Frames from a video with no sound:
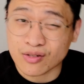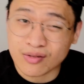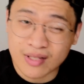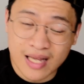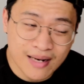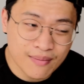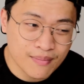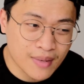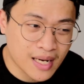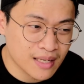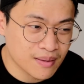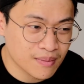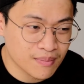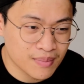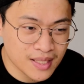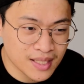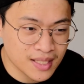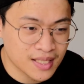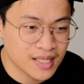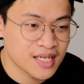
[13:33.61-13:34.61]
So that might
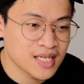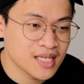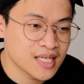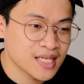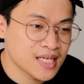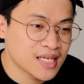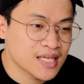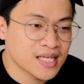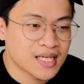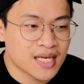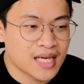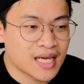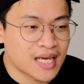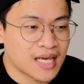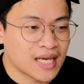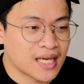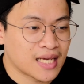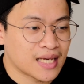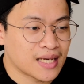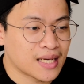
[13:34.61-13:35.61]
be
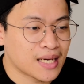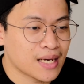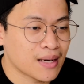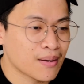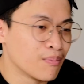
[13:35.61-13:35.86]
a